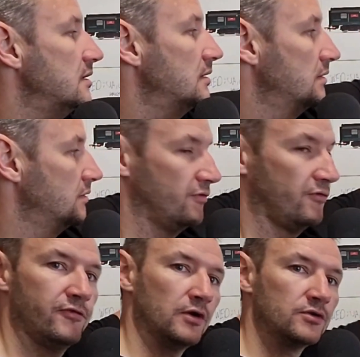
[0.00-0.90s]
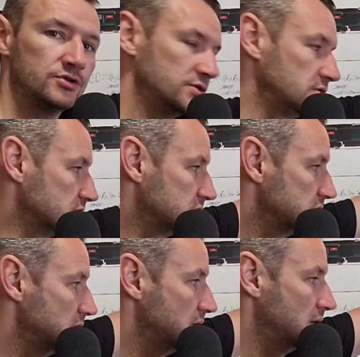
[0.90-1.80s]
functions
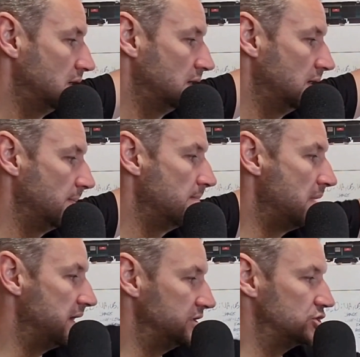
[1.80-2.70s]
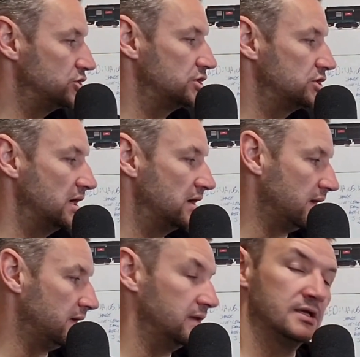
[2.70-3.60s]
might share,
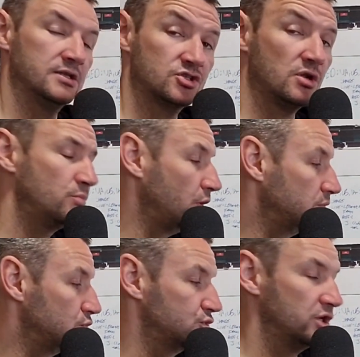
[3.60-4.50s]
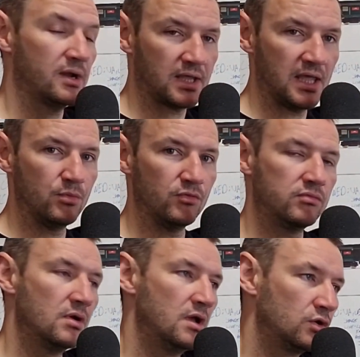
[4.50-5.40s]
at some point will share a cable
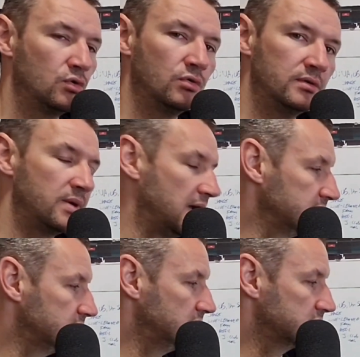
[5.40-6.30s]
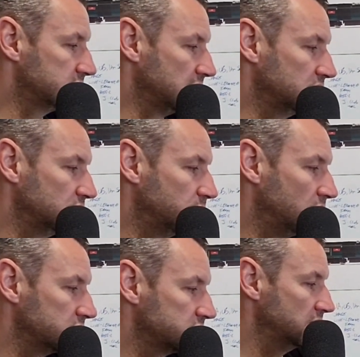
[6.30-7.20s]
going back to the signal
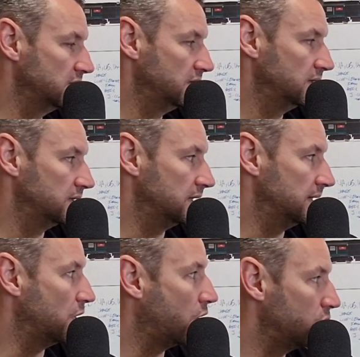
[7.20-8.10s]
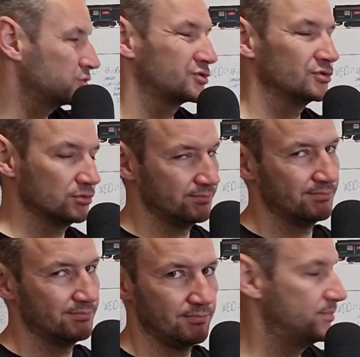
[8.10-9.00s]
box. Also
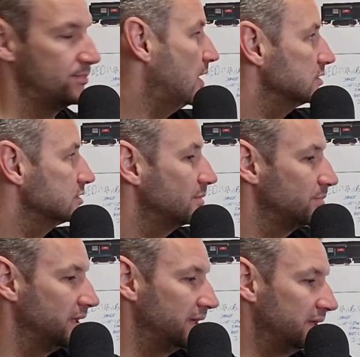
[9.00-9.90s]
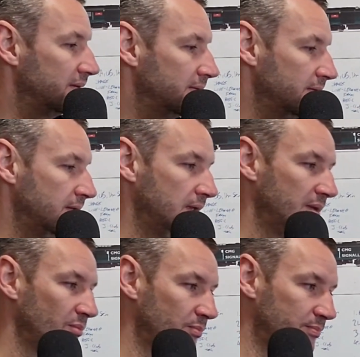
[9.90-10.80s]
power supply.
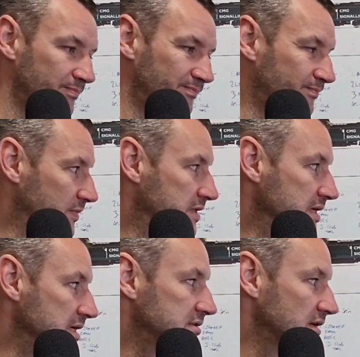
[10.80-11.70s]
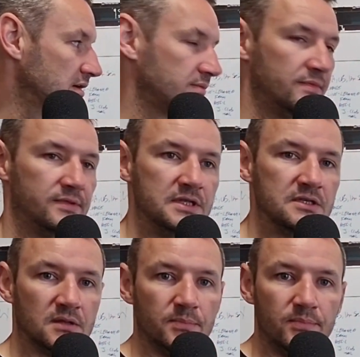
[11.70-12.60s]
These are
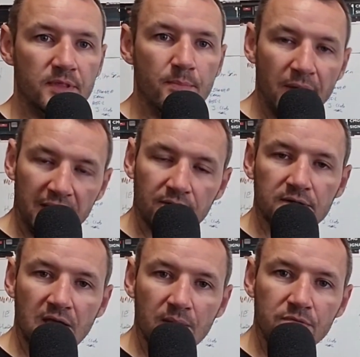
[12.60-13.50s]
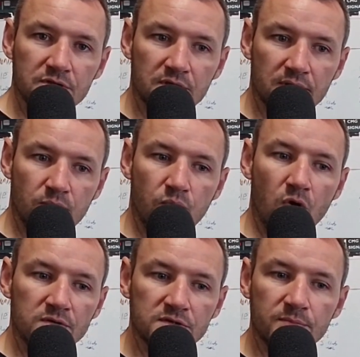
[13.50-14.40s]
the bigger cables are the ones
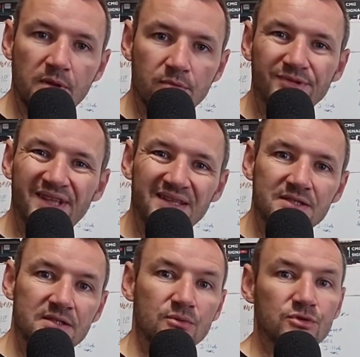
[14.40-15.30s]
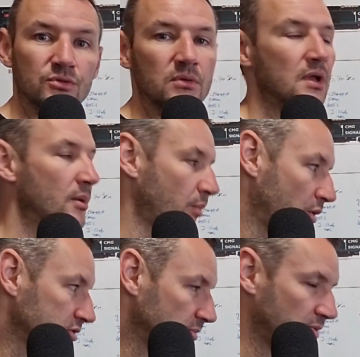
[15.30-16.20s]
that people tend to steal. So power
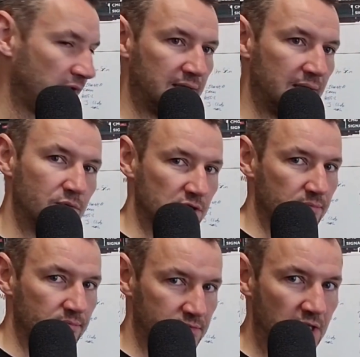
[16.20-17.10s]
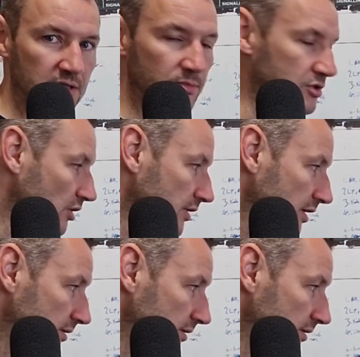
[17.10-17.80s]
supply cables tend to be chunkier.